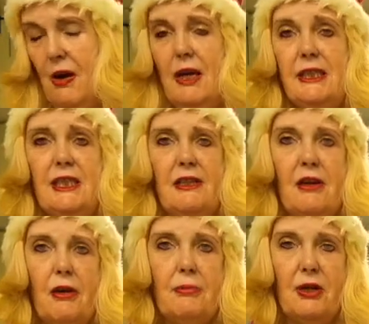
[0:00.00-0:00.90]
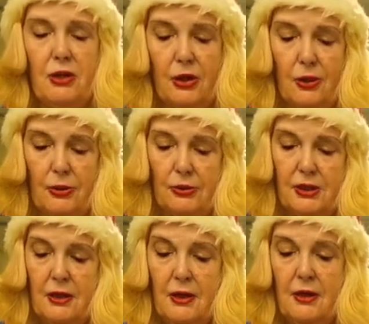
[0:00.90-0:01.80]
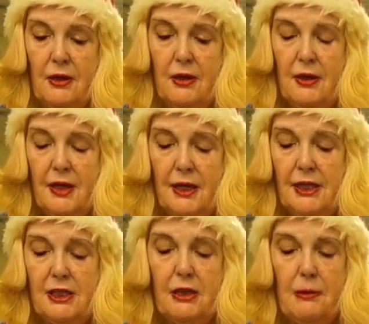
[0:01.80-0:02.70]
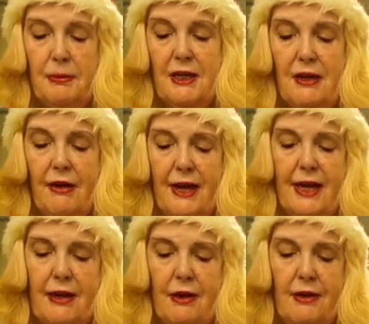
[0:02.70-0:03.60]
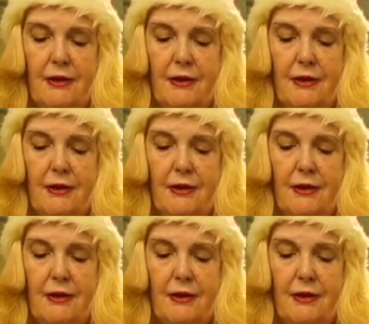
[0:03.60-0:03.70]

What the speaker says: icing that I'm going to use is going to be like